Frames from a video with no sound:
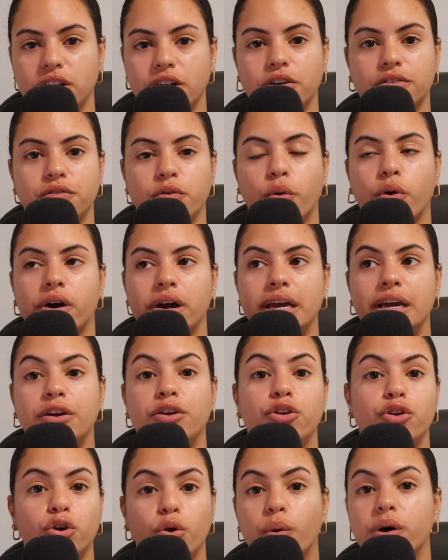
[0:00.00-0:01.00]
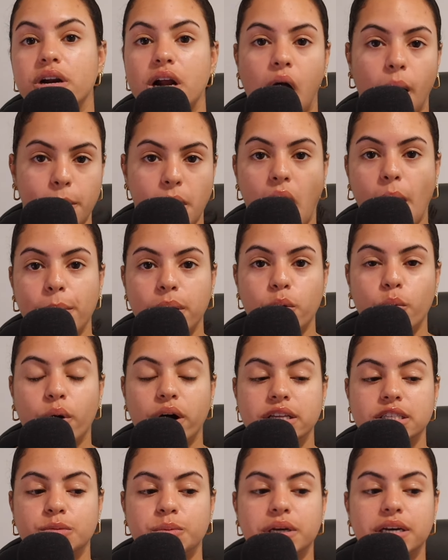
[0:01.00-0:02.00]
look for in new and upcoming
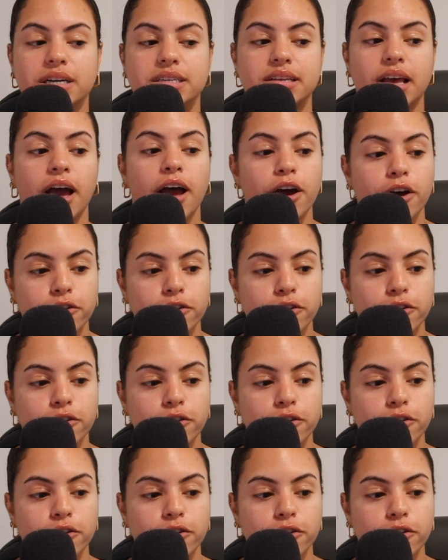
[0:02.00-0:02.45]
ones, because